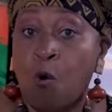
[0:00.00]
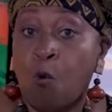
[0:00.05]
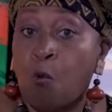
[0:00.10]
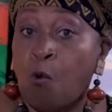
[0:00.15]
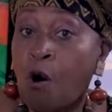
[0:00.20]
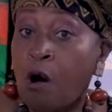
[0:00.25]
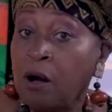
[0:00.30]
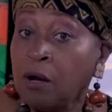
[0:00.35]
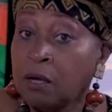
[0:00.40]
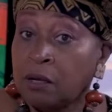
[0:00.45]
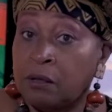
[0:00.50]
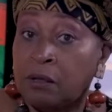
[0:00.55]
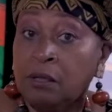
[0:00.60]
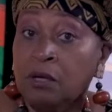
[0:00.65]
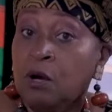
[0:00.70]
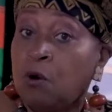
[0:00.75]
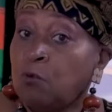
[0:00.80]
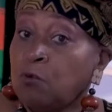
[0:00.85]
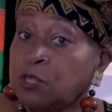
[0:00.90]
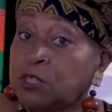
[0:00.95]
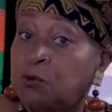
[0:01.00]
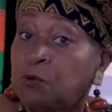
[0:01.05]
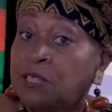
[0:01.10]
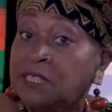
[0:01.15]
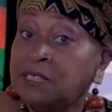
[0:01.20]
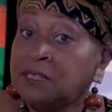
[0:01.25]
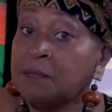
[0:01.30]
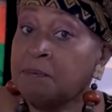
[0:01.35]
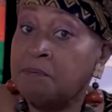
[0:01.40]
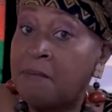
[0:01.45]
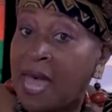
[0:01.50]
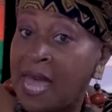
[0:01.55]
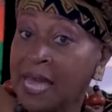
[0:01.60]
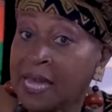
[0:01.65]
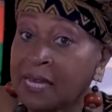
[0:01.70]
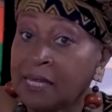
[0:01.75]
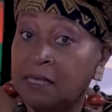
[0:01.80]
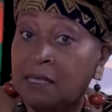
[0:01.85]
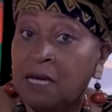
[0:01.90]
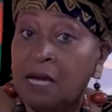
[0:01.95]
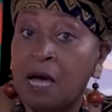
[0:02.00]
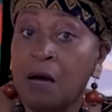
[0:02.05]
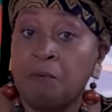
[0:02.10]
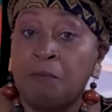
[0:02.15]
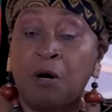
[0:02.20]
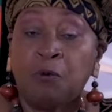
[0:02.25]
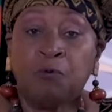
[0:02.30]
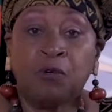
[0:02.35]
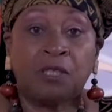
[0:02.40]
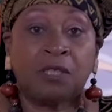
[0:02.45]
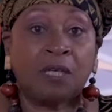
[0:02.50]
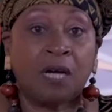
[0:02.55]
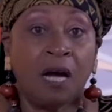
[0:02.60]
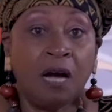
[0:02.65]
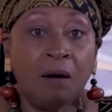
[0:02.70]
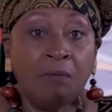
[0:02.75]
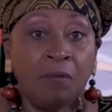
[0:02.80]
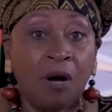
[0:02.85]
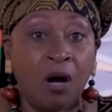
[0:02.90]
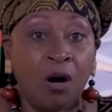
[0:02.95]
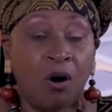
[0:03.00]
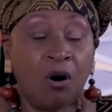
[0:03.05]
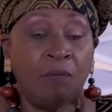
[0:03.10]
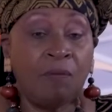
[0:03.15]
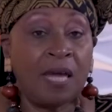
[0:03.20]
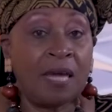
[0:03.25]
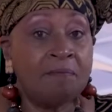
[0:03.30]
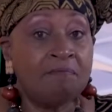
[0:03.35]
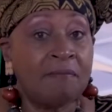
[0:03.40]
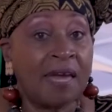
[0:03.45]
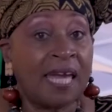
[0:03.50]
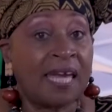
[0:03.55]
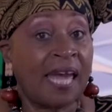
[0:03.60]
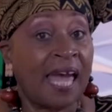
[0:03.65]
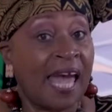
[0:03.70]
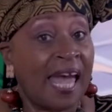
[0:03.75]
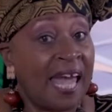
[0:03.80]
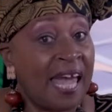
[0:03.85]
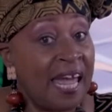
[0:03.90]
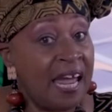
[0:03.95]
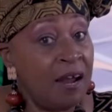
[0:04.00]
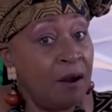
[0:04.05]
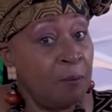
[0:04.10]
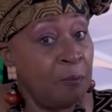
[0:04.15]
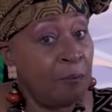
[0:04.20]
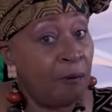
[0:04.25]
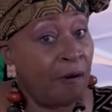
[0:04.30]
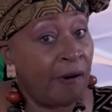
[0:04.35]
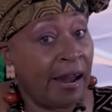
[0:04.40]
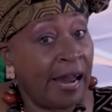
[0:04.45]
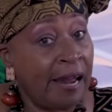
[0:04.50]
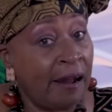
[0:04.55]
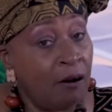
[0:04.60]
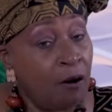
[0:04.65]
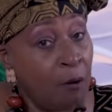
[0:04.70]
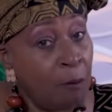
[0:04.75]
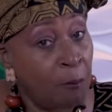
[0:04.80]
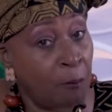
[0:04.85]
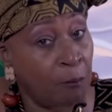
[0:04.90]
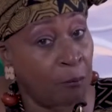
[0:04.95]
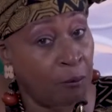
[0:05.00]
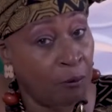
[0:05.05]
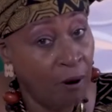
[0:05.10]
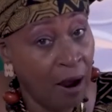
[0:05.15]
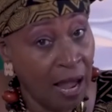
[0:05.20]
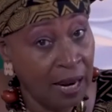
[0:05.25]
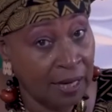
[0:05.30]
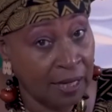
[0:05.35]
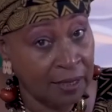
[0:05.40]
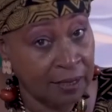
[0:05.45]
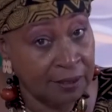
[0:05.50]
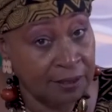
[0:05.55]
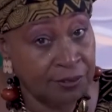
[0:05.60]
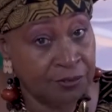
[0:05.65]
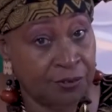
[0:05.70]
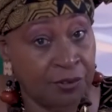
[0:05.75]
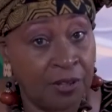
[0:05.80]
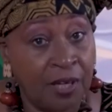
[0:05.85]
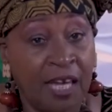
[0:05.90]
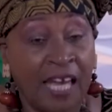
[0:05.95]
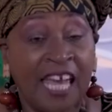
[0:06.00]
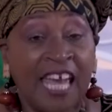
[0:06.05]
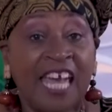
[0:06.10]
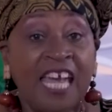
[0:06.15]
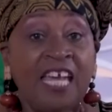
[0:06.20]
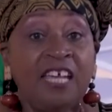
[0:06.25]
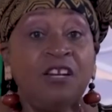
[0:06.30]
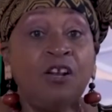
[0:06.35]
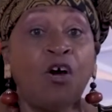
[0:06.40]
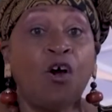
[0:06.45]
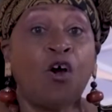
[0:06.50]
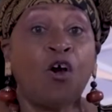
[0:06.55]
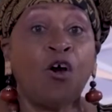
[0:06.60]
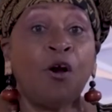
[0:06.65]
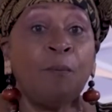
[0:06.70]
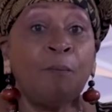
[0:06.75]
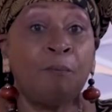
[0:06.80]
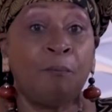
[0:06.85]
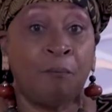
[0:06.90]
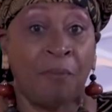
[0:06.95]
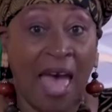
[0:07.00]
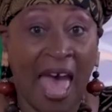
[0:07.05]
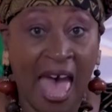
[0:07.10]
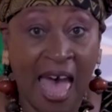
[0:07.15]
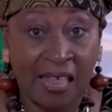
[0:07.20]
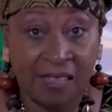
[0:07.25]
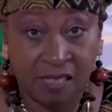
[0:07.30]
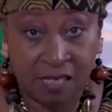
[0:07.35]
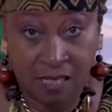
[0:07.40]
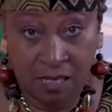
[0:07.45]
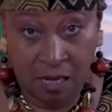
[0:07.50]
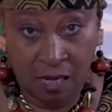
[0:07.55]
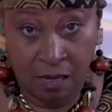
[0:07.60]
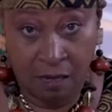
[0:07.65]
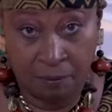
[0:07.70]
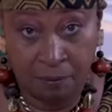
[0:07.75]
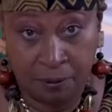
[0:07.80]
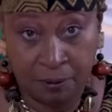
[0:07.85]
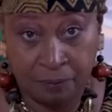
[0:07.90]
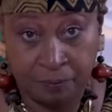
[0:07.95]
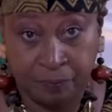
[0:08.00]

Walker was once a maid, but would come home and make hair prayer products in her bathtub